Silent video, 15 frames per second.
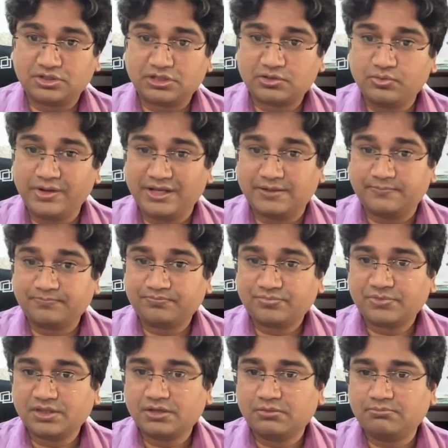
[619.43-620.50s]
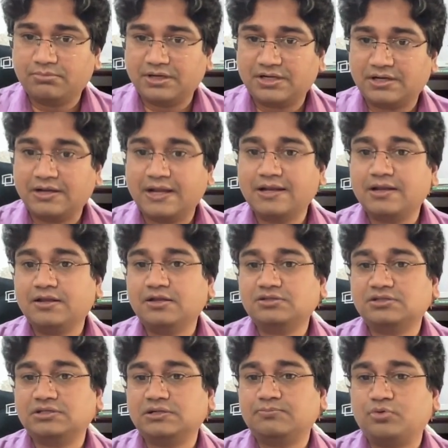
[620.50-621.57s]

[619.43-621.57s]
the queen, but then there is another